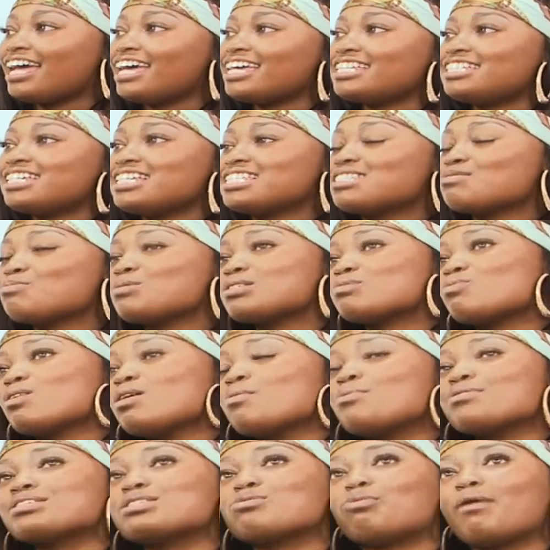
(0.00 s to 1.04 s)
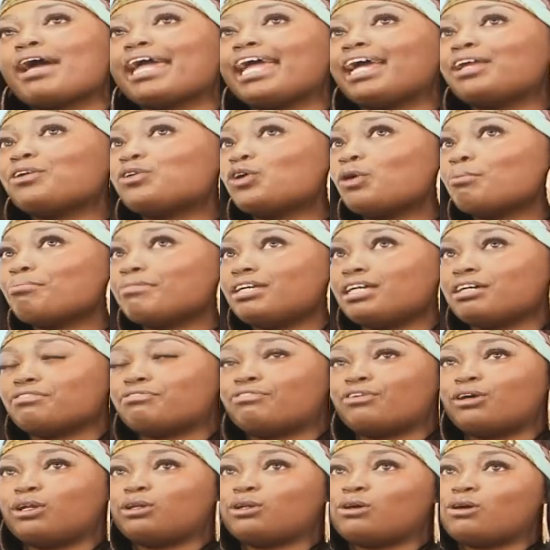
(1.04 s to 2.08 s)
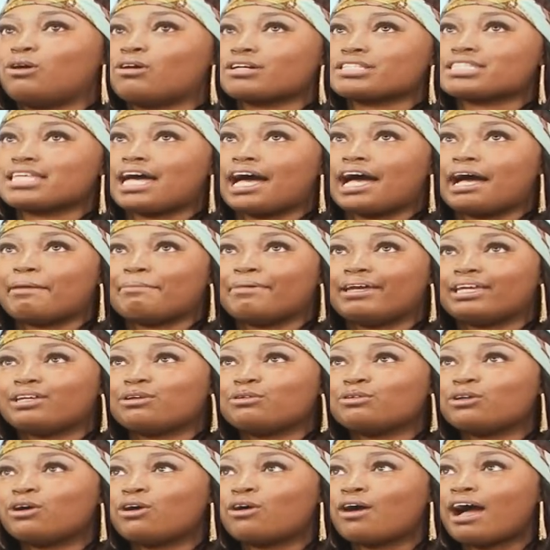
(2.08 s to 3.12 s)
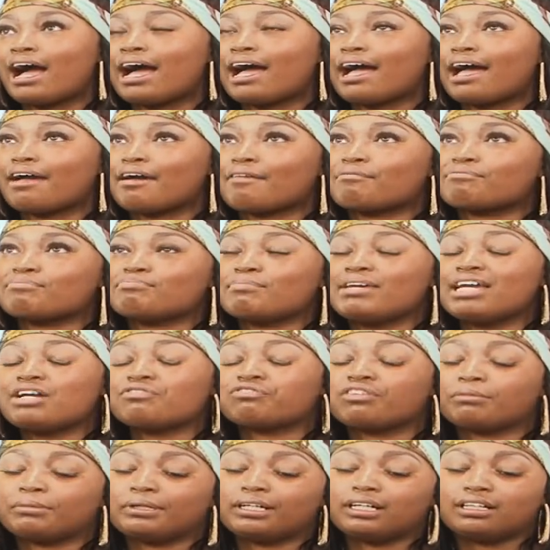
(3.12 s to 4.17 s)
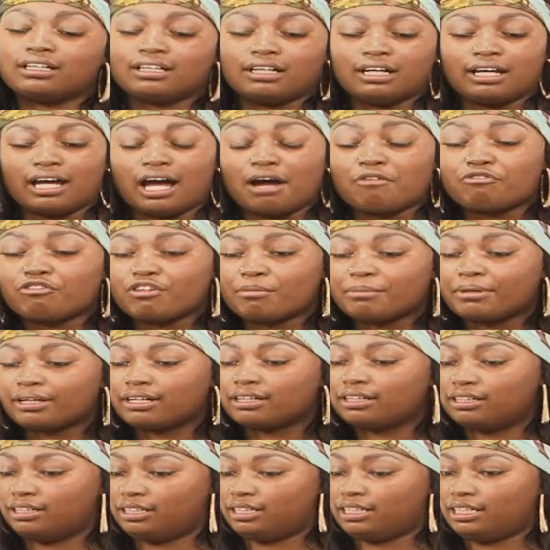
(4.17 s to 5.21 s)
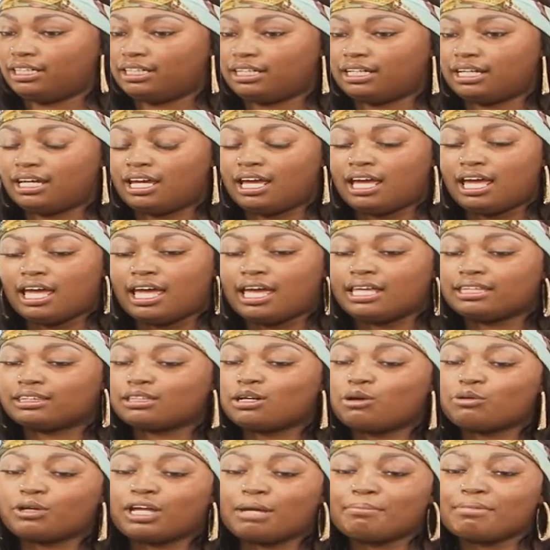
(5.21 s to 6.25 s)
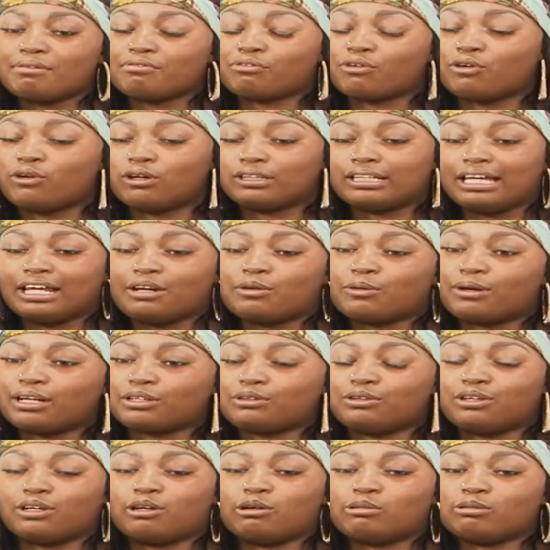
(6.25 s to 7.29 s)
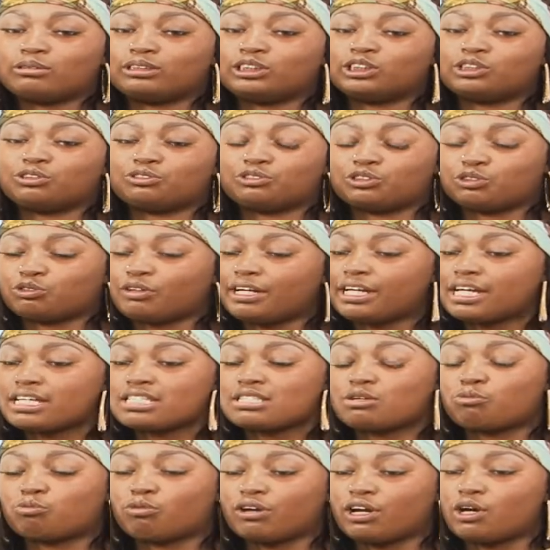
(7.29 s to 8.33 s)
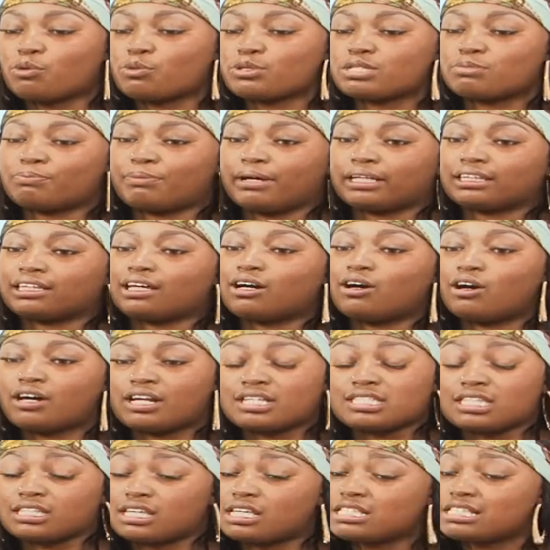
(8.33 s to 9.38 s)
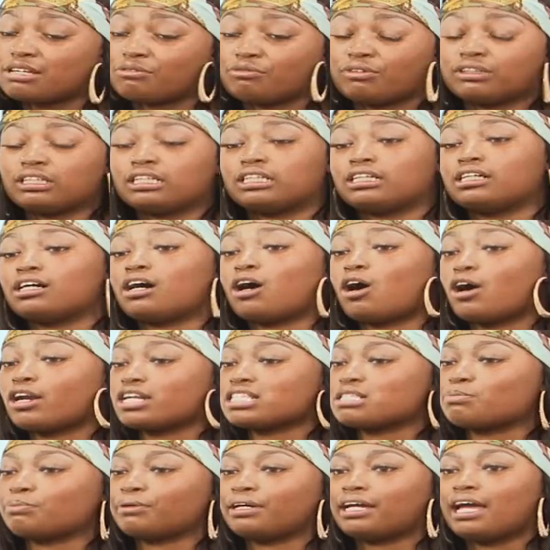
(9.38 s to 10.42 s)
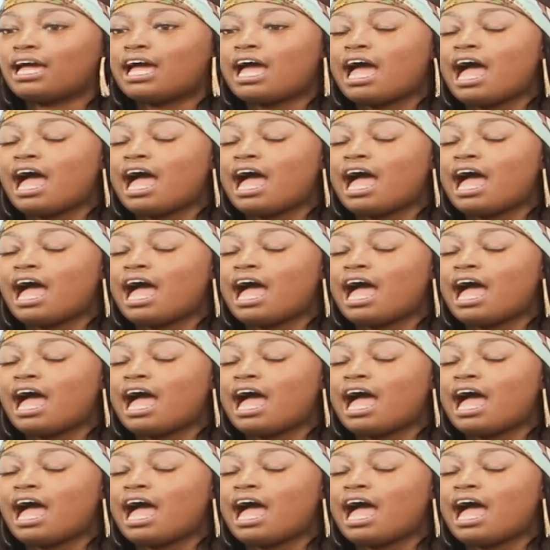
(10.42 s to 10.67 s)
It just was, we was waiting on Meek for a long time. And you know, Meek from the hood, I'm from the hood. And don't get me wrong, Drake is a well respected artist and he's a really good artist, but